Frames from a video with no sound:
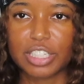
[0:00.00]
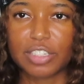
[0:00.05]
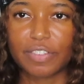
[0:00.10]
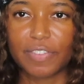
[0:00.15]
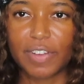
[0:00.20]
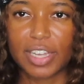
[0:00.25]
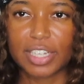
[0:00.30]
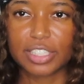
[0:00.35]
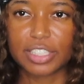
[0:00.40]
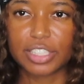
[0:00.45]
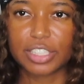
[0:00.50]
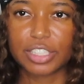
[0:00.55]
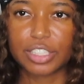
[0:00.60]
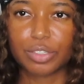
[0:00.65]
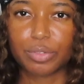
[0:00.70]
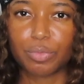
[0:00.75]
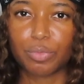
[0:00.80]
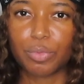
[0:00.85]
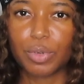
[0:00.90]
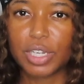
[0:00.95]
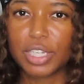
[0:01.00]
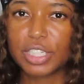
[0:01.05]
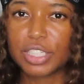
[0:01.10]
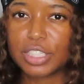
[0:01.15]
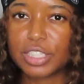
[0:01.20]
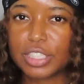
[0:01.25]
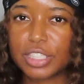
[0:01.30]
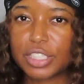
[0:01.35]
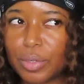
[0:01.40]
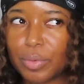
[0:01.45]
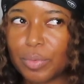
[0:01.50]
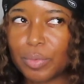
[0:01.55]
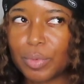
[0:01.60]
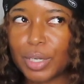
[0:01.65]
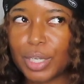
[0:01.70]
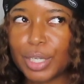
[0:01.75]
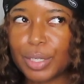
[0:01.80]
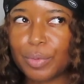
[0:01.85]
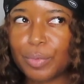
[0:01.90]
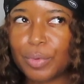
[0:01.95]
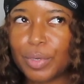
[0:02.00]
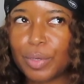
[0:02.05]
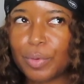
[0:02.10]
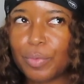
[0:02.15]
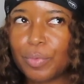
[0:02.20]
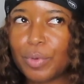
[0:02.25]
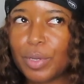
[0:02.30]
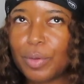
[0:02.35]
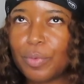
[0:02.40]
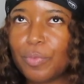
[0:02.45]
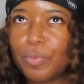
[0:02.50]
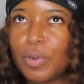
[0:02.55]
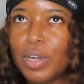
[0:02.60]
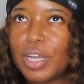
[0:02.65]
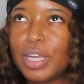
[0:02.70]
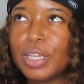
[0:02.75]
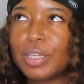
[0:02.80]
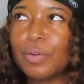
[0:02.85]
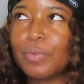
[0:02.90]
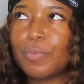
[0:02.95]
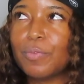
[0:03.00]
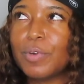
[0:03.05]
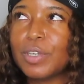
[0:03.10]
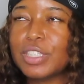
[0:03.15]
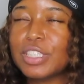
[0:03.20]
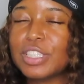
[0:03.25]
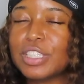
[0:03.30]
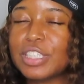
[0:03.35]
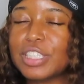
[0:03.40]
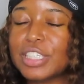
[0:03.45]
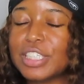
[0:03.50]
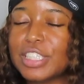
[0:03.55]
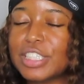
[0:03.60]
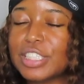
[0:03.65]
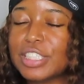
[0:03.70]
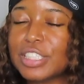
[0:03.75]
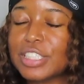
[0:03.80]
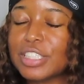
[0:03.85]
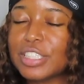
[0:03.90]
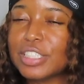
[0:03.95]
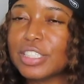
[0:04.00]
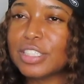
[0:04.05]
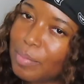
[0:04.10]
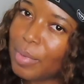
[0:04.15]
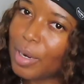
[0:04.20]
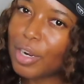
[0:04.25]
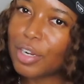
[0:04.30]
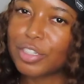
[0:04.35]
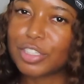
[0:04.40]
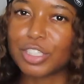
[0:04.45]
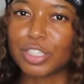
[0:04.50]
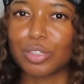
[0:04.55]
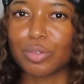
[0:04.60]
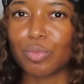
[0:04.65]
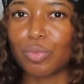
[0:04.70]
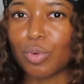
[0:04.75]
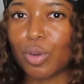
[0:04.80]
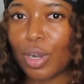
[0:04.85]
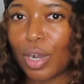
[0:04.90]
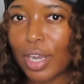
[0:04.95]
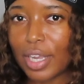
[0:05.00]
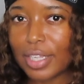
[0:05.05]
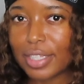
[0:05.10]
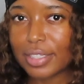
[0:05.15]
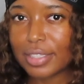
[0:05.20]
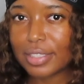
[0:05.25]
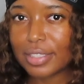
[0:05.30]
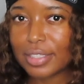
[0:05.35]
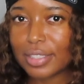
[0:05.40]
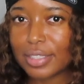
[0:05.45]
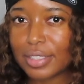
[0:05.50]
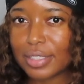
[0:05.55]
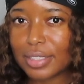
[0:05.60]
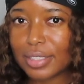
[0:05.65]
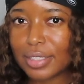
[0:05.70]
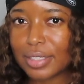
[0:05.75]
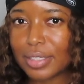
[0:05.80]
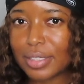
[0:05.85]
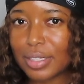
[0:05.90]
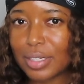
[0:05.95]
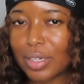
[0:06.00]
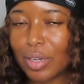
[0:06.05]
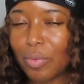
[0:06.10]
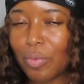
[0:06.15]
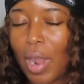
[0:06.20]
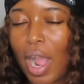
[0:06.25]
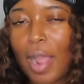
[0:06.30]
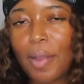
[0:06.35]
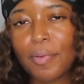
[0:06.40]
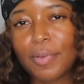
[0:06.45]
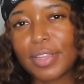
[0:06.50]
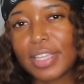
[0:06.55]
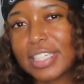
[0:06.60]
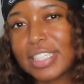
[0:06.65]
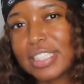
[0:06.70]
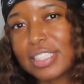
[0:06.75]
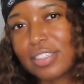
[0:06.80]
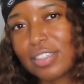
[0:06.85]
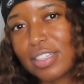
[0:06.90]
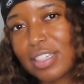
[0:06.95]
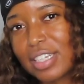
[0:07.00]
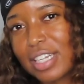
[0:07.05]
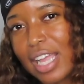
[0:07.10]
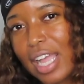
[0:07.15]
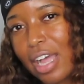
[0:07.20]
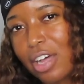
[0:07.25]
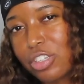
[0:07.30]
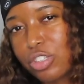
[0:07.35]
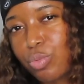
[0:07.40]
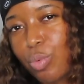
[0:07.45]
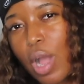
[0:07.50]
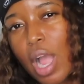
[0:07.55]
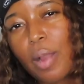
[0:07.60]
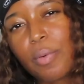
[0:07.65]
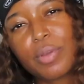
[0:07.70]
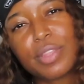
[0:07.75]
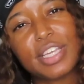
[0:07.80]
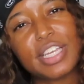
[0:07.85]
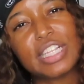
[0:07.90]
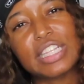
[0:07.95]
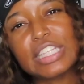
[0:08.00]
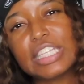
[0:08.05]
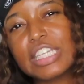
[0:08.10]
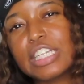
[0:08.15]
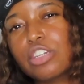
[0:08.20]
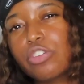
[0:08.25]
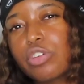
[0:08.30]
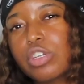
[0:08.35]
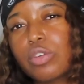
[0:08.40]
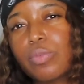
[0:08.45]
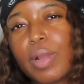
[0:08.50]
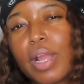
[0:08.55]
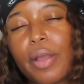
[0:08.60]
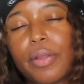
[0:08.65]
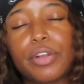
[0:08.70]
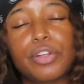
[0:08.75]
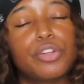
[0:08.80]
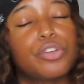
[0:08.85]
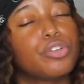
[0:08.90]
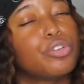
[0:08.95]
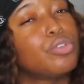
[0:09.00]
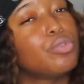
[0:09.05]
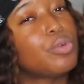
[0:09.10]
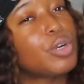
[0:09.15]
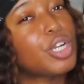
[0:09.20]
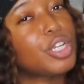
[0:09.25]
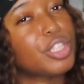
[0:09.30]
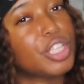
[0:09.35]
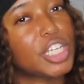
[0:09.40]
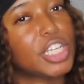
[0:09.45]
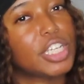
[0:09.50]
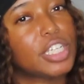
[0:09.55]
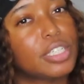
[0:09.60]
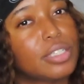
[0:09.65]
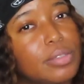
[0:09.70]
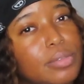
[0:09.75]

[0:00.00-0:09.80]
and devices what What, what, what, what, what did this person want? Why were they still in the house? Why were they lingering around, and who were they?